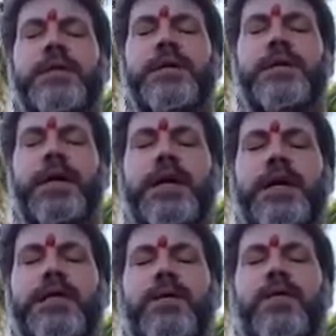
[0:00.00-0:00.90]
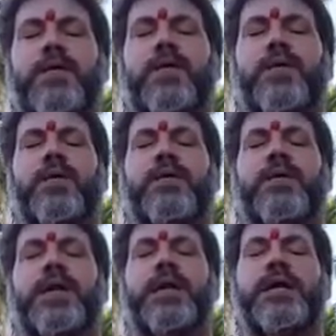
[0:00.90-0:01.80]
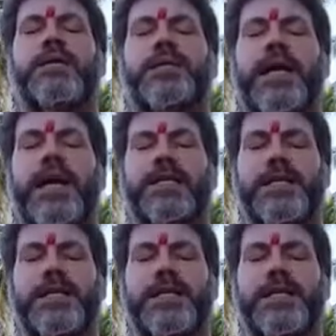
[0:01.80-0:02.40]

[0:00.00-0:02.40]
Letting the whole head relax